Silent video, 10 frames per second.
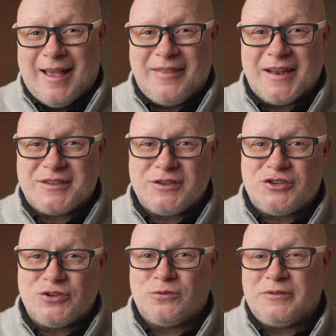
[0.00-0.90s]
and that's the
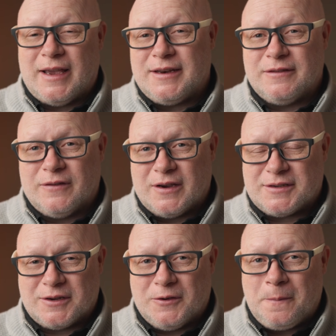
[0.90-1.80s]
dual native
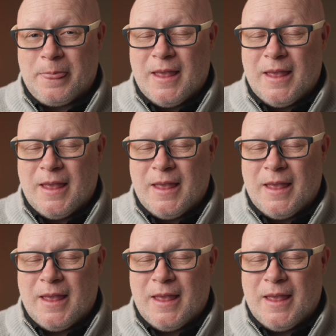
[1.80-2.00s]
ISO.